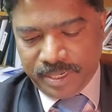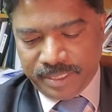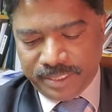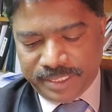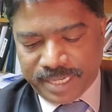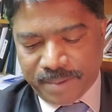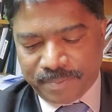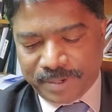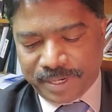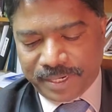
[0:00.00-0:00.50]

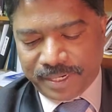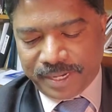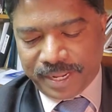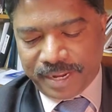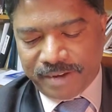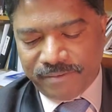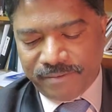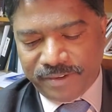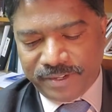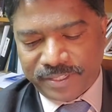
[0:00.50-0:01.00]
chapter
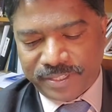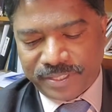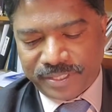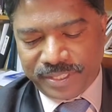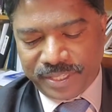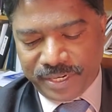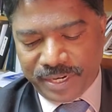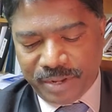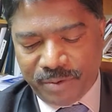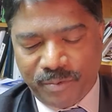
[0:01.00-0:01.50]
10, verse
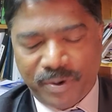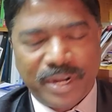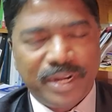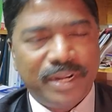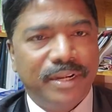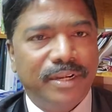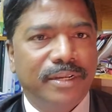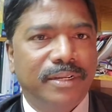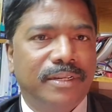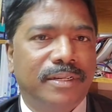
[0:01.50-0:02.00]

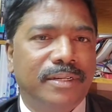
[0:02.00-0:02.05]
31,